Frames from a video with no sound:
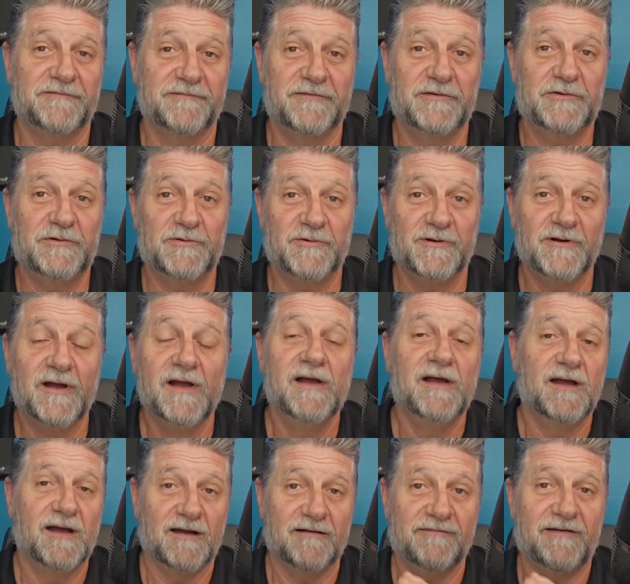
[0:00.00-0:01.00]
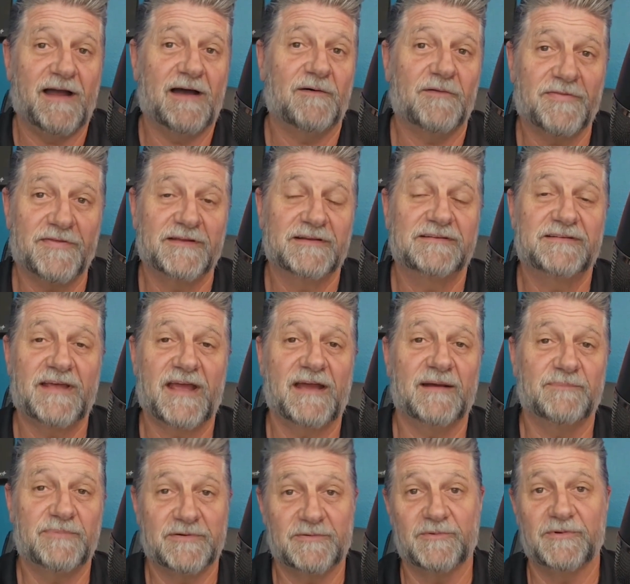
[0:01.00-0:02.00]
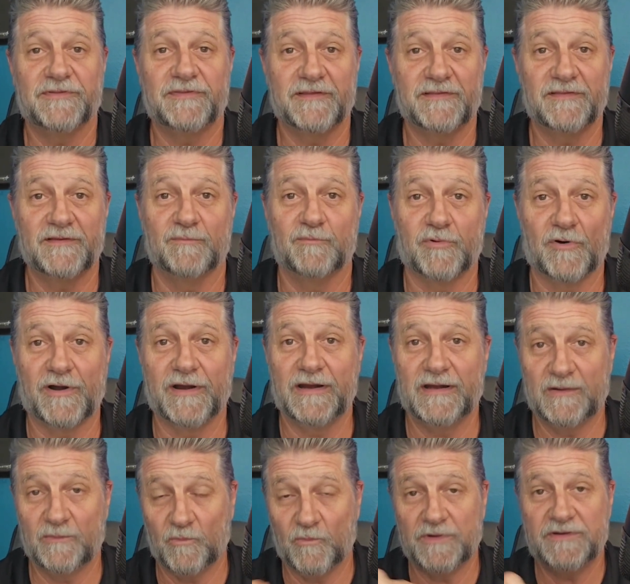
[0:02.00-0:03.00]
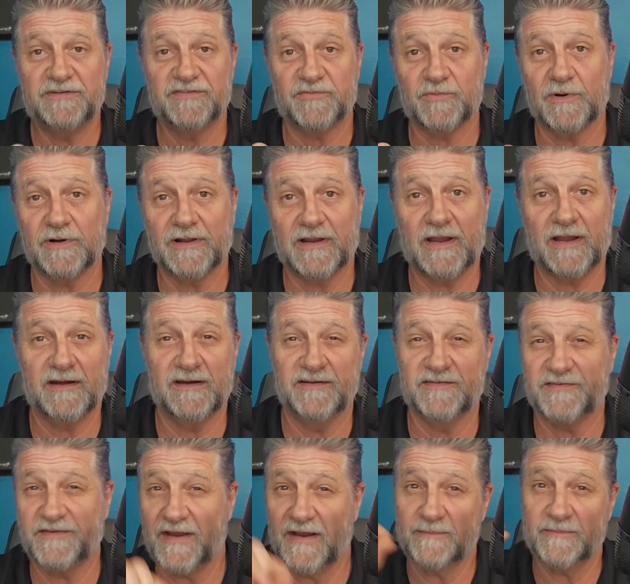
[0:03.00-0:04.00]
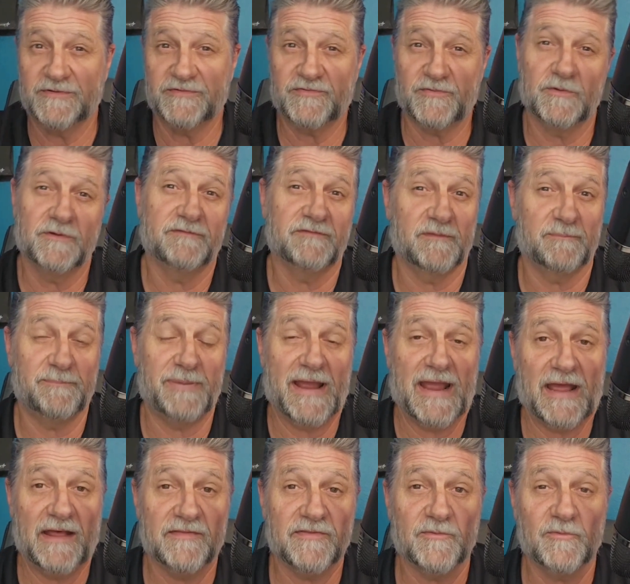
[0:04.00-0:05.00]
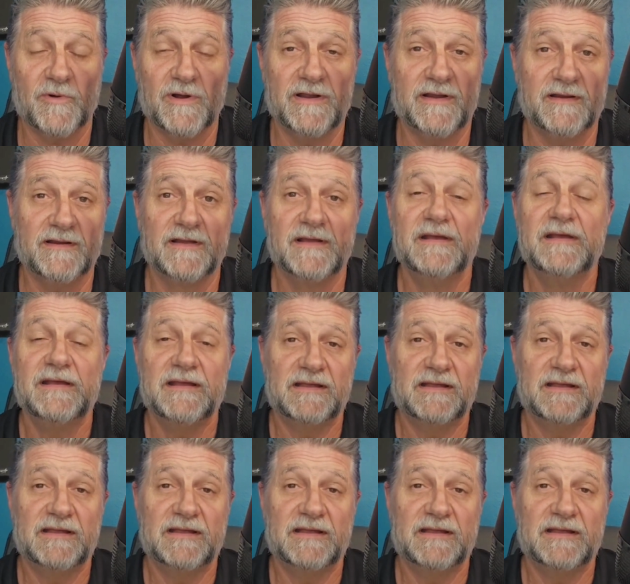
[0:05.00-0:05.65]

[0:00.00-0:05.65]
view of how things happen within the brain. We just want to kind of establish sort of a pathway.